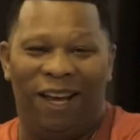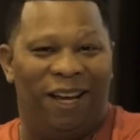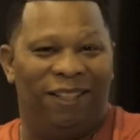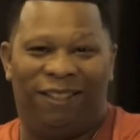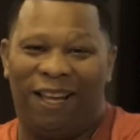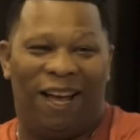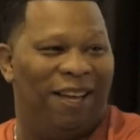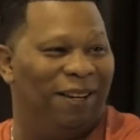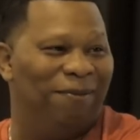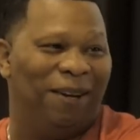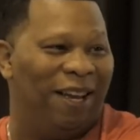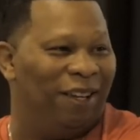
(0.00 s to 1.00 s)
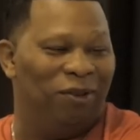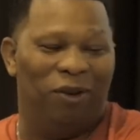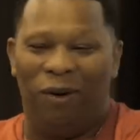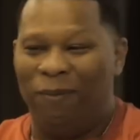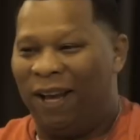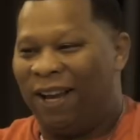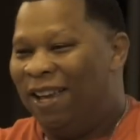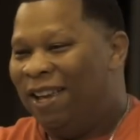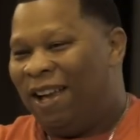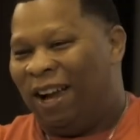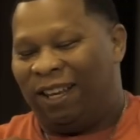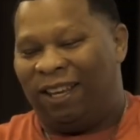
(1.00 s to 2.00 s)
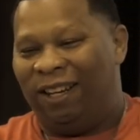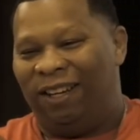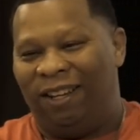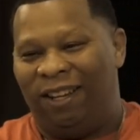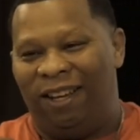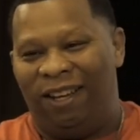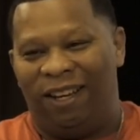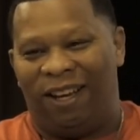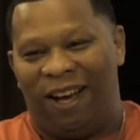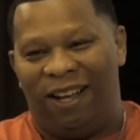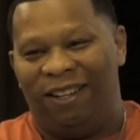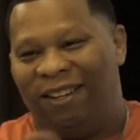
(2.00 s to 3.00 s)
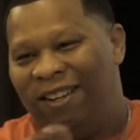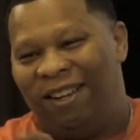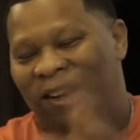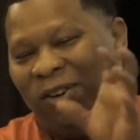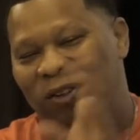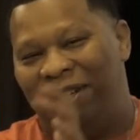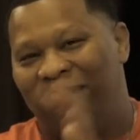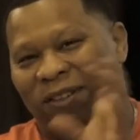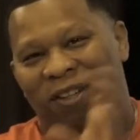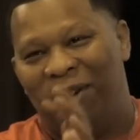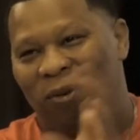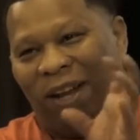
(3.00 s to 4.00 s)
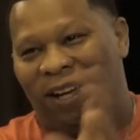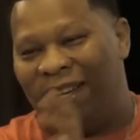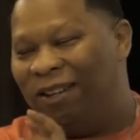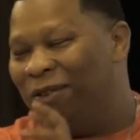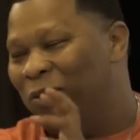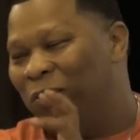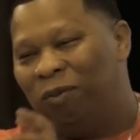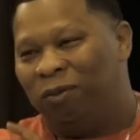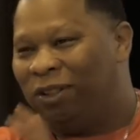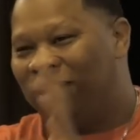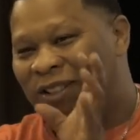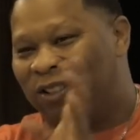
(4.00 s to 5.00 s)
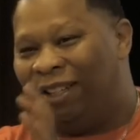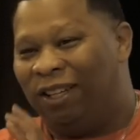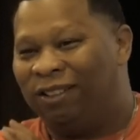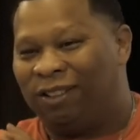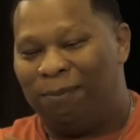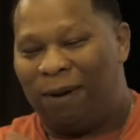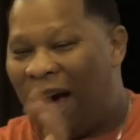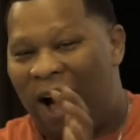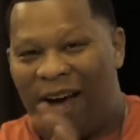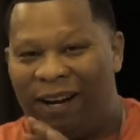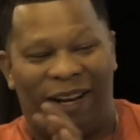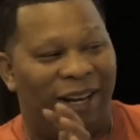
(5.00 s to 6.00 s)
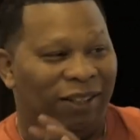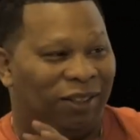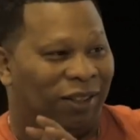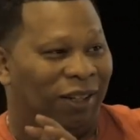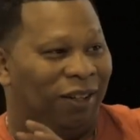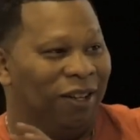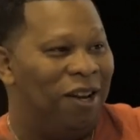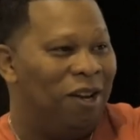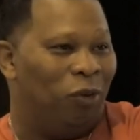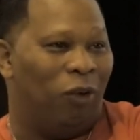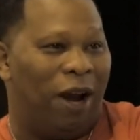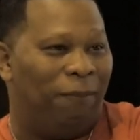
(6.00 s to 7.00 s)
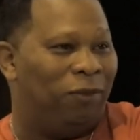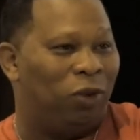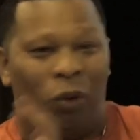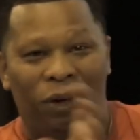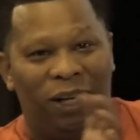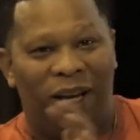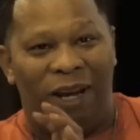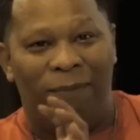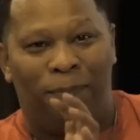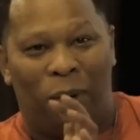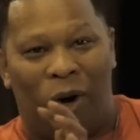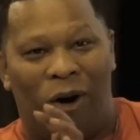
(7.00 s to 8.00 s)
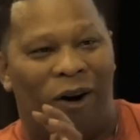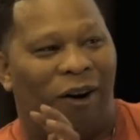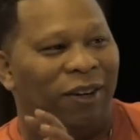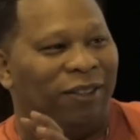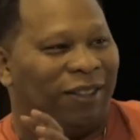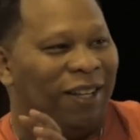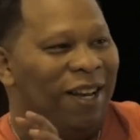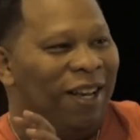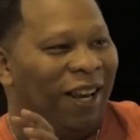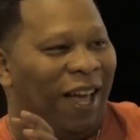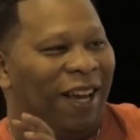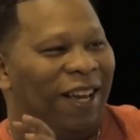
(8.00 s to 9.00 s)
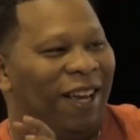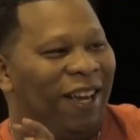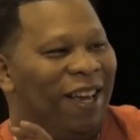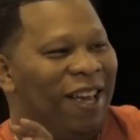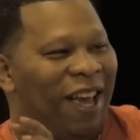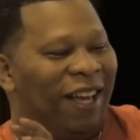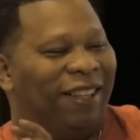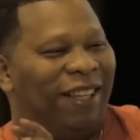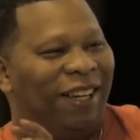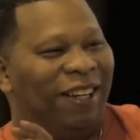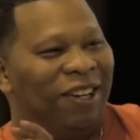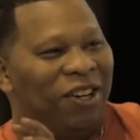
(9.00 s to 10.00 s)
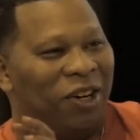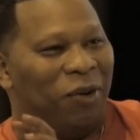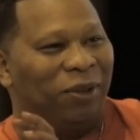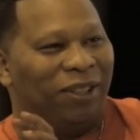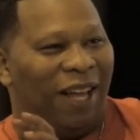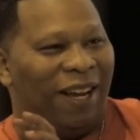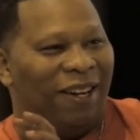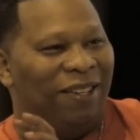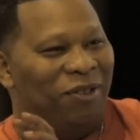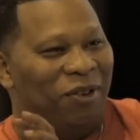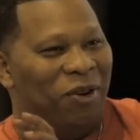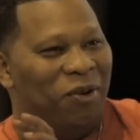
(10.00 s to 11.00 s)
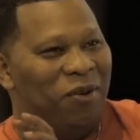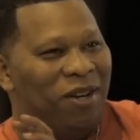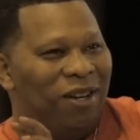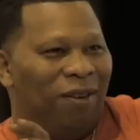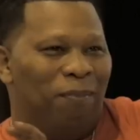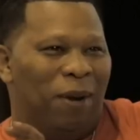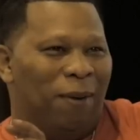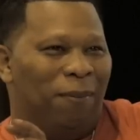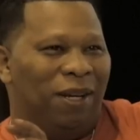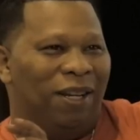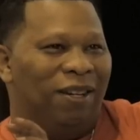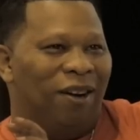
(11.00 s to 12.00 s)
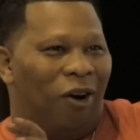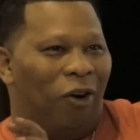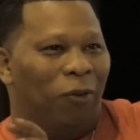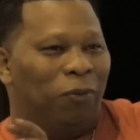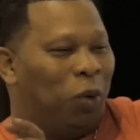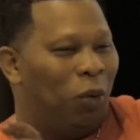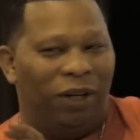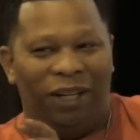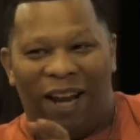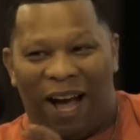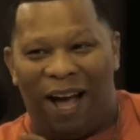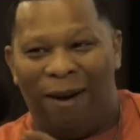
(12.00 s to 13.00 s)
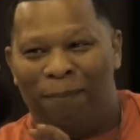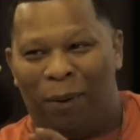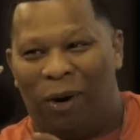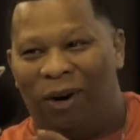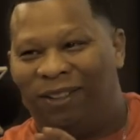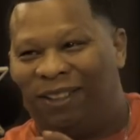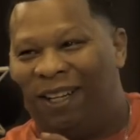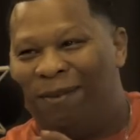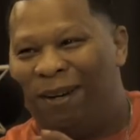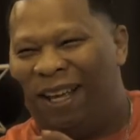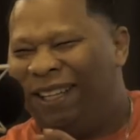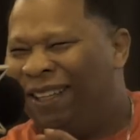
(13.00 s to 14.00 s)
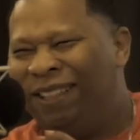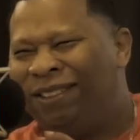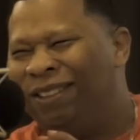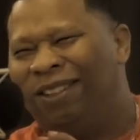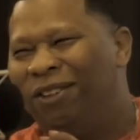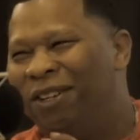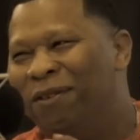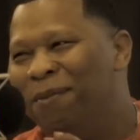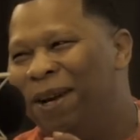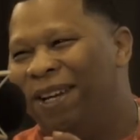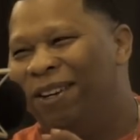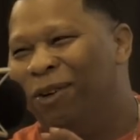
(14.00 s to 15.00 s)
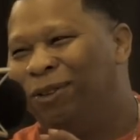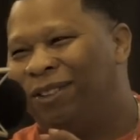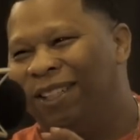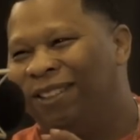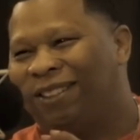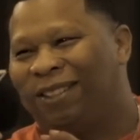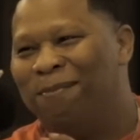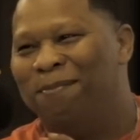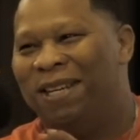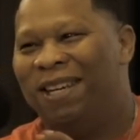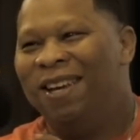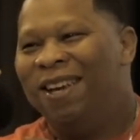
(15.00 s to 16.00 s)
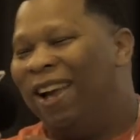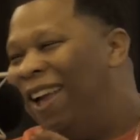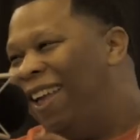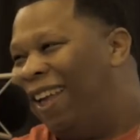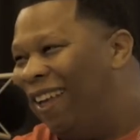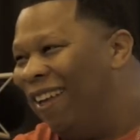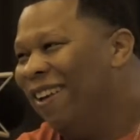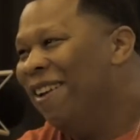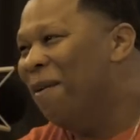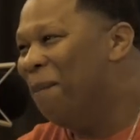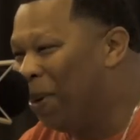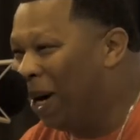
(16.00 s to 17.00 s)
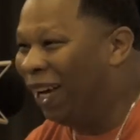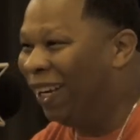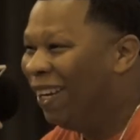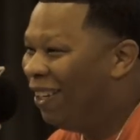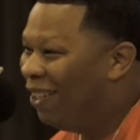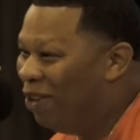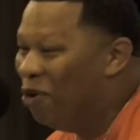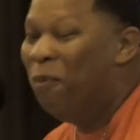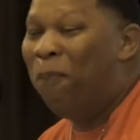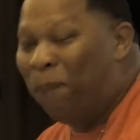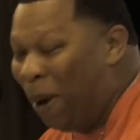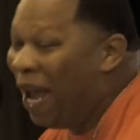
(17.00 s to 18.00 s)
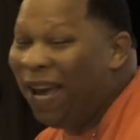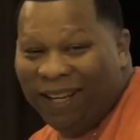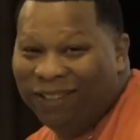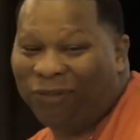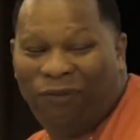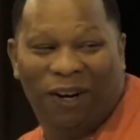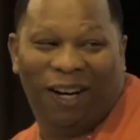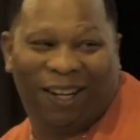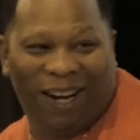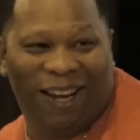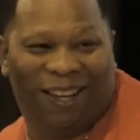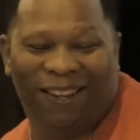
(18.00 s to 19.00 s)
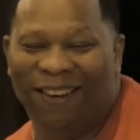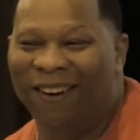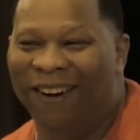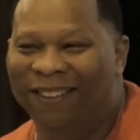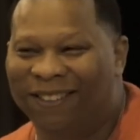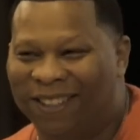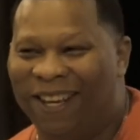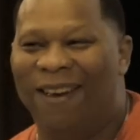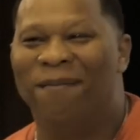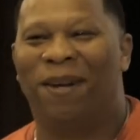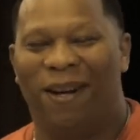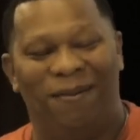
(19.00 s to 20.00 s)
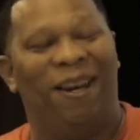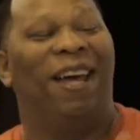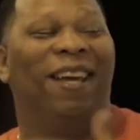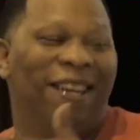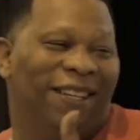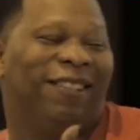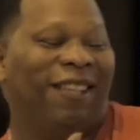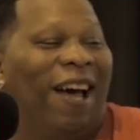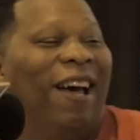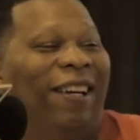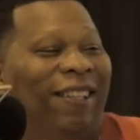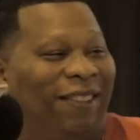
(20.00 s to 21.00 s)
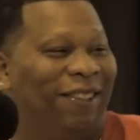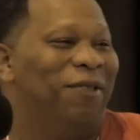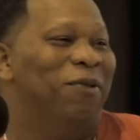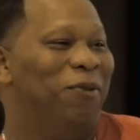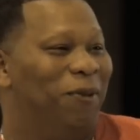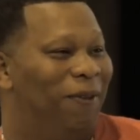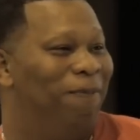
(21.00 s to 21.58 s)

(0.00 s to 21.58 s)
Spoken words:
Yeah, sign him. Like, you know, I'm like, I get it. He don't even know. Like, he done just done some odd-ass shit. Rap 28 bars. Like, and then the hook was like, you know, maybe 29 bars, and I'm like, that shit don't even make no sense to me. But you bad as fuck, like, you know what I'm saying? But I'm like, sign this dude.